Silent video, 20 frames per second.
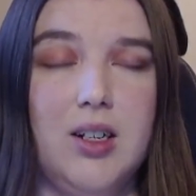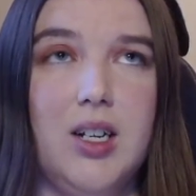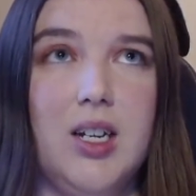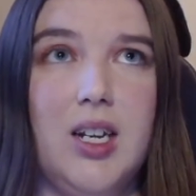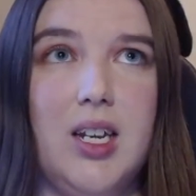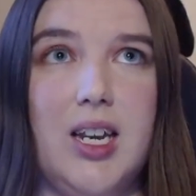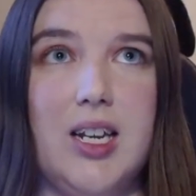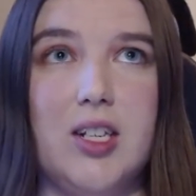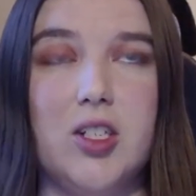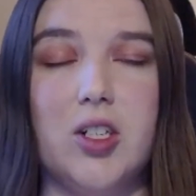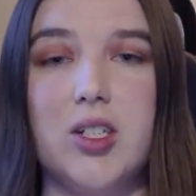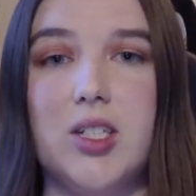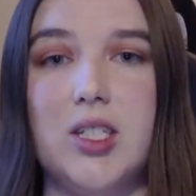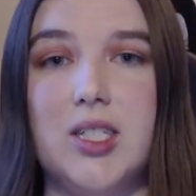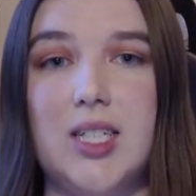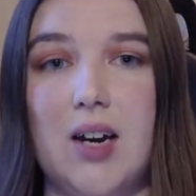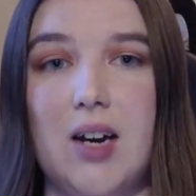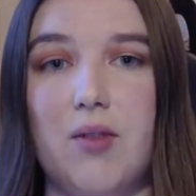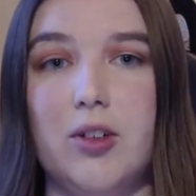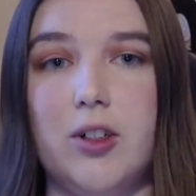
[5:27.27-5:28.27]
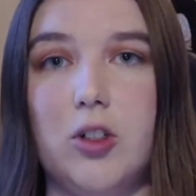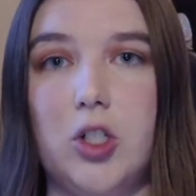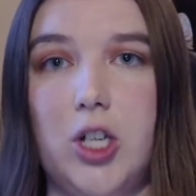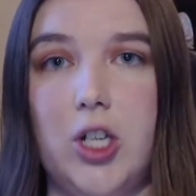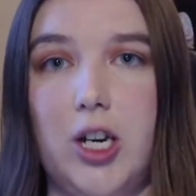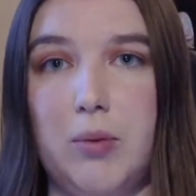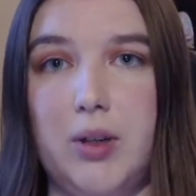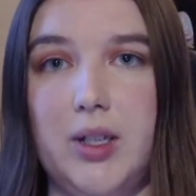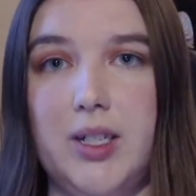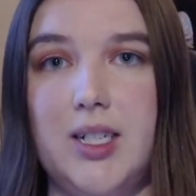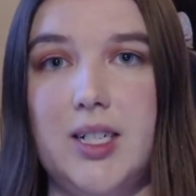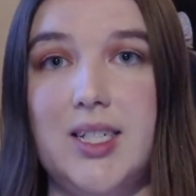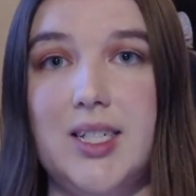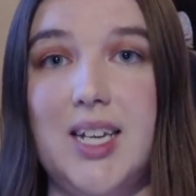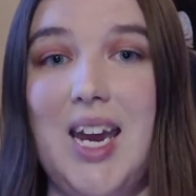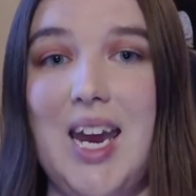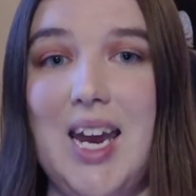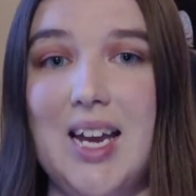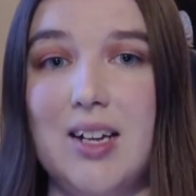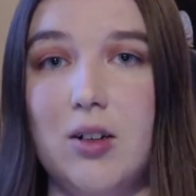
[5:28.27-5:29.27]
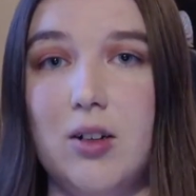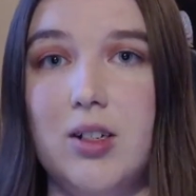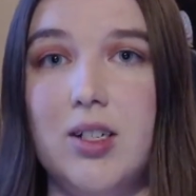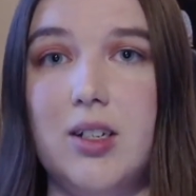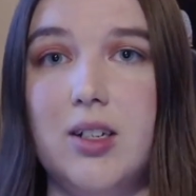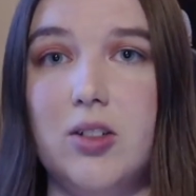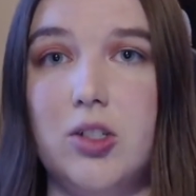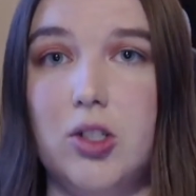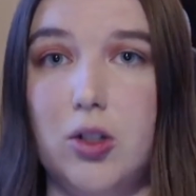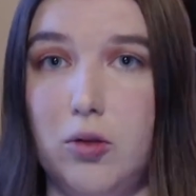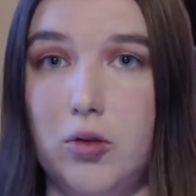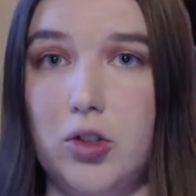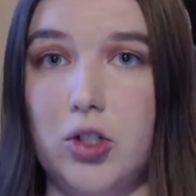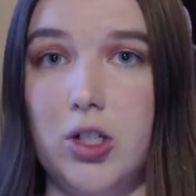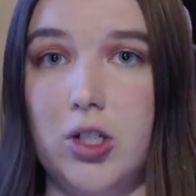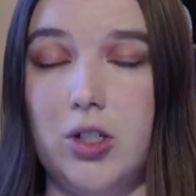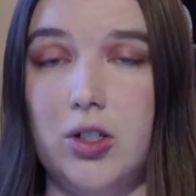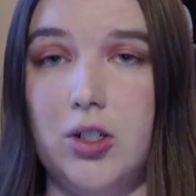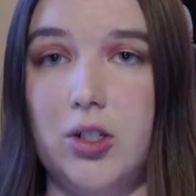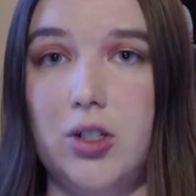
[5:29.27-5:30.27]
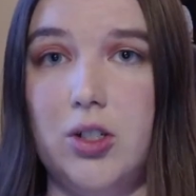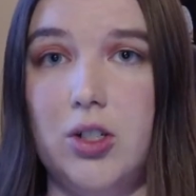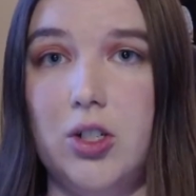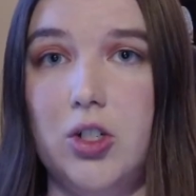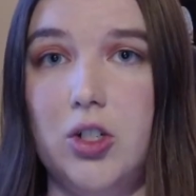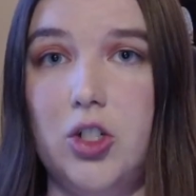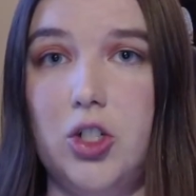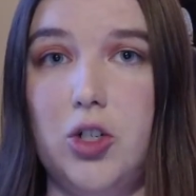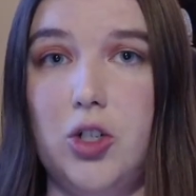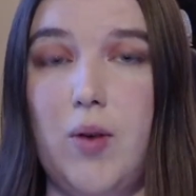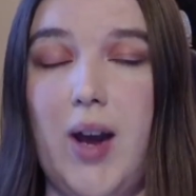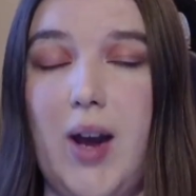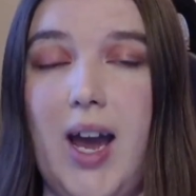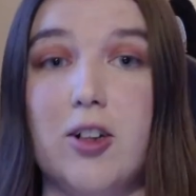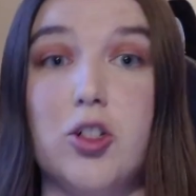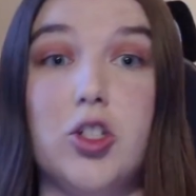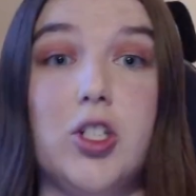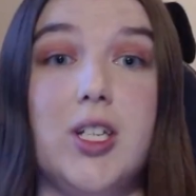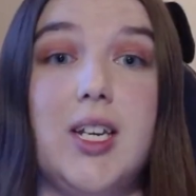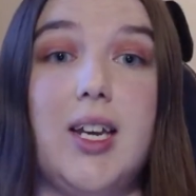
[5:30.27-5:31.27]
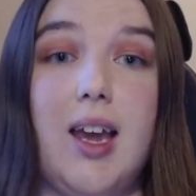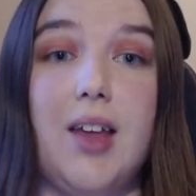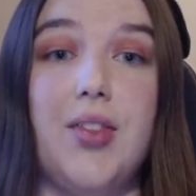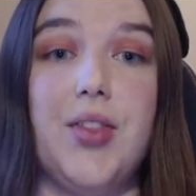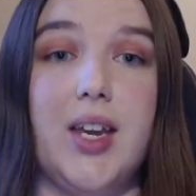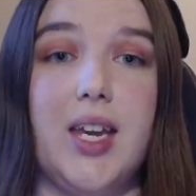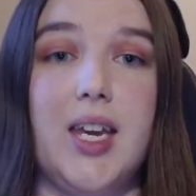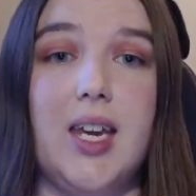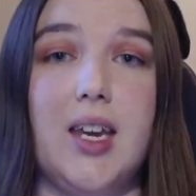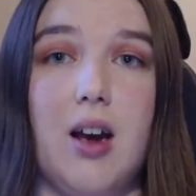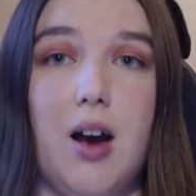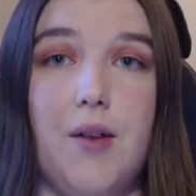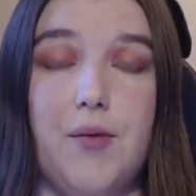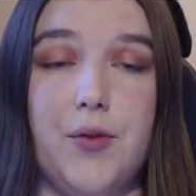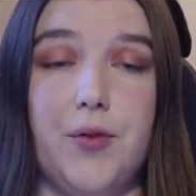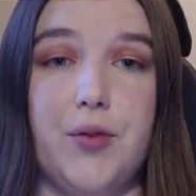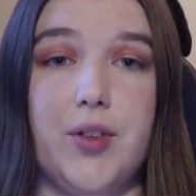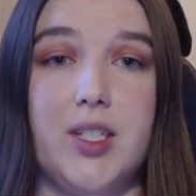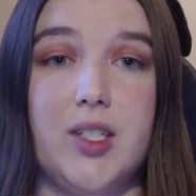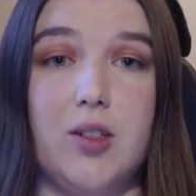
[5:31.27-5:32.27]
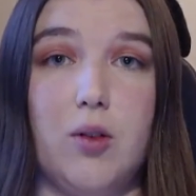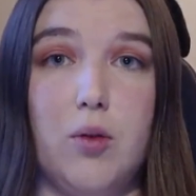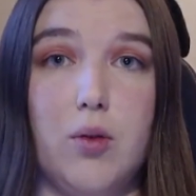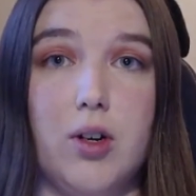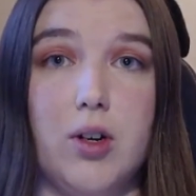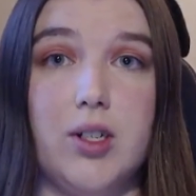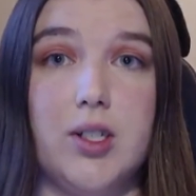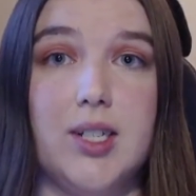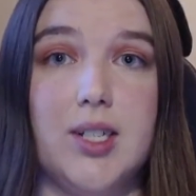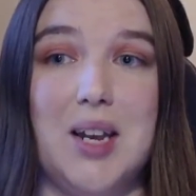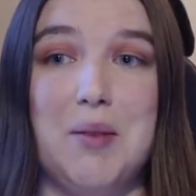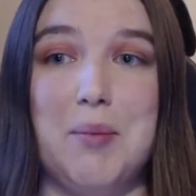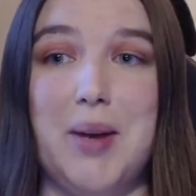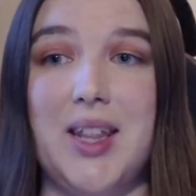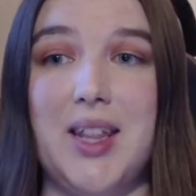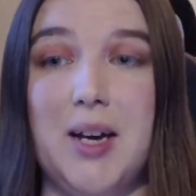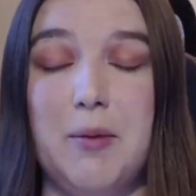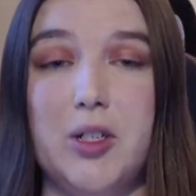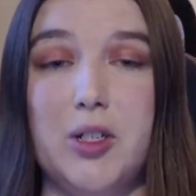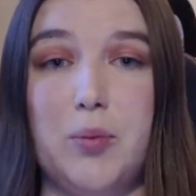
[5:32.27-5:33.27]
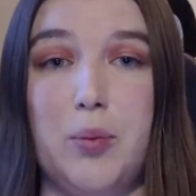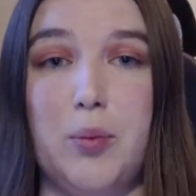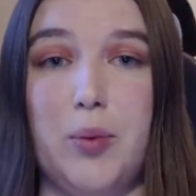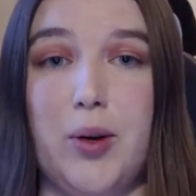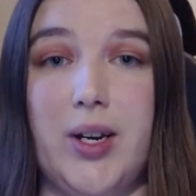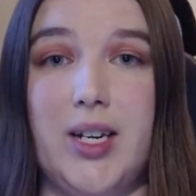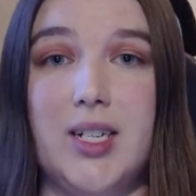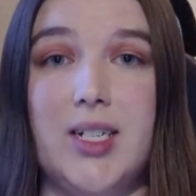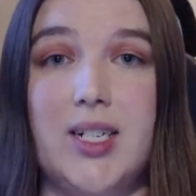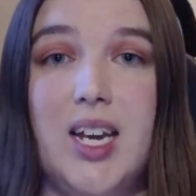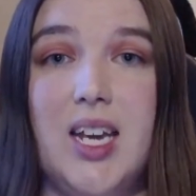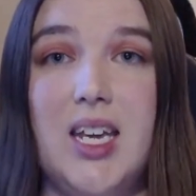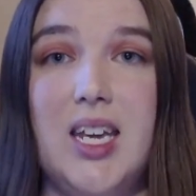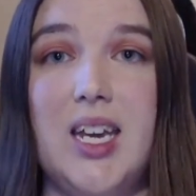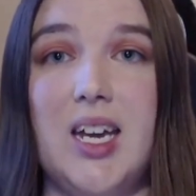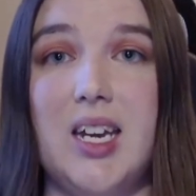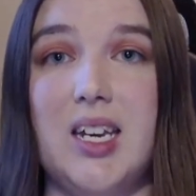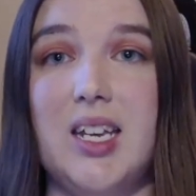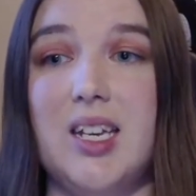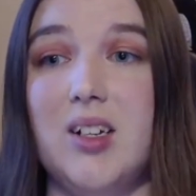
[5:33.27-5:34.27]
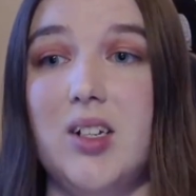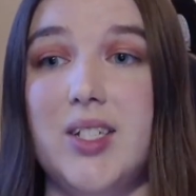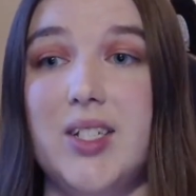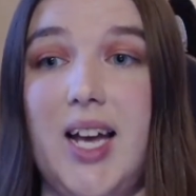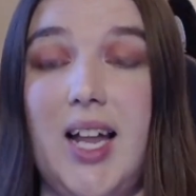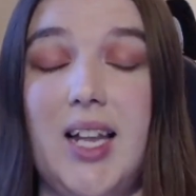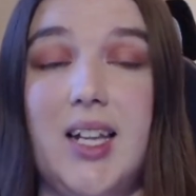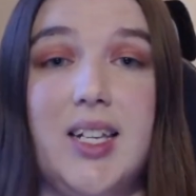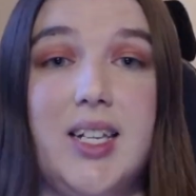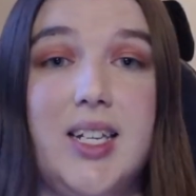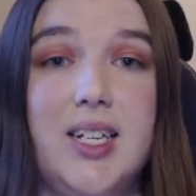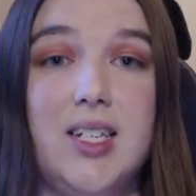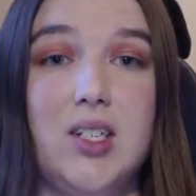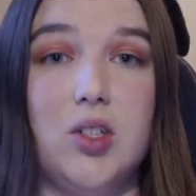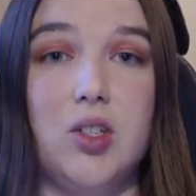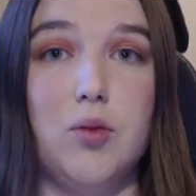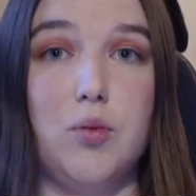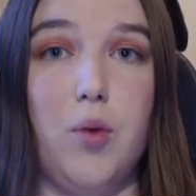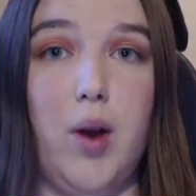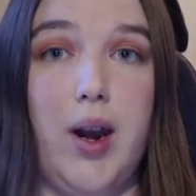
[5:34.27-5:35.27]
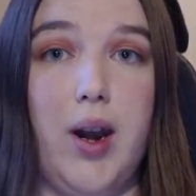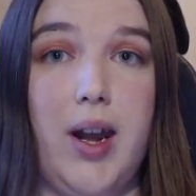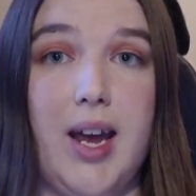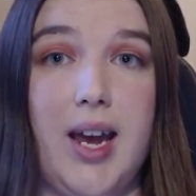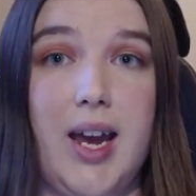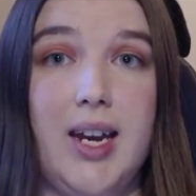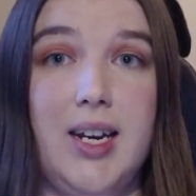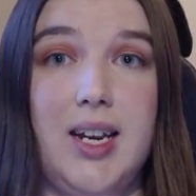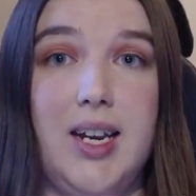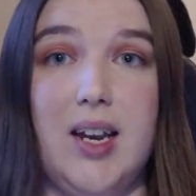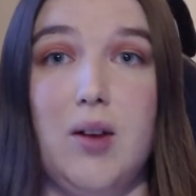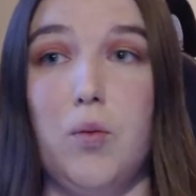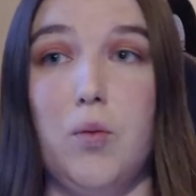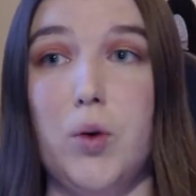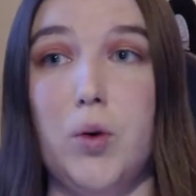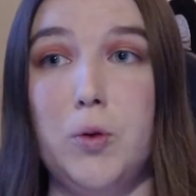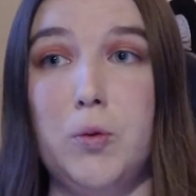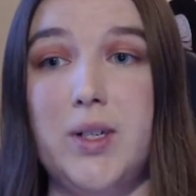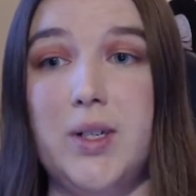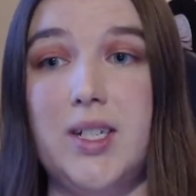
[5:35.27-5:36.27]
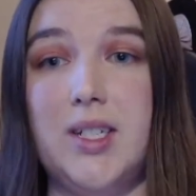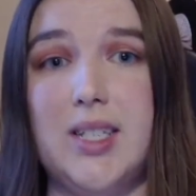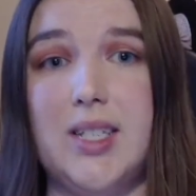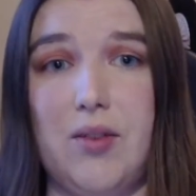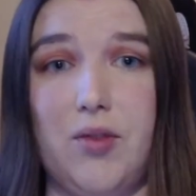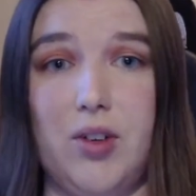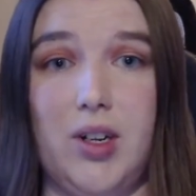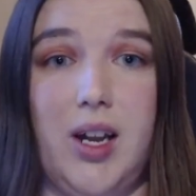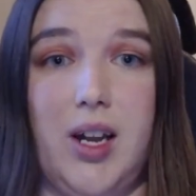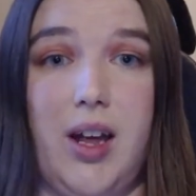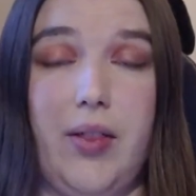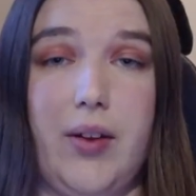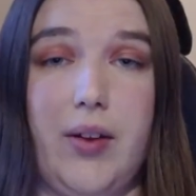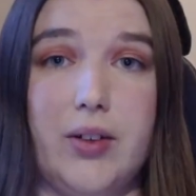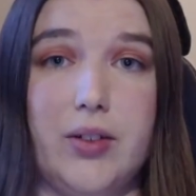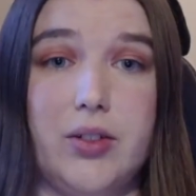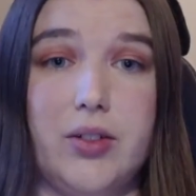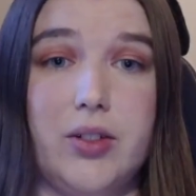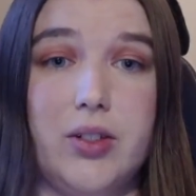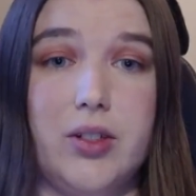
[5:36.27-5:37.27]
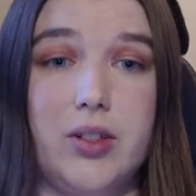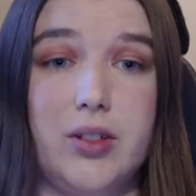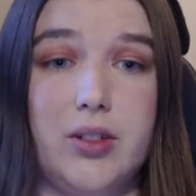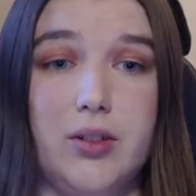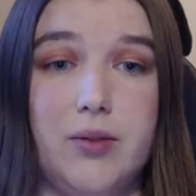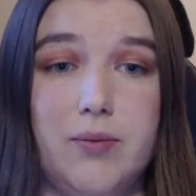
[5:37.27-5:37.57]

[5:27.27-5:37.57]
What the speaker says: It took several chamberlains and soldiers to actually get the king off of his horse, and by that point, he had killed at least one knight and wounded several others.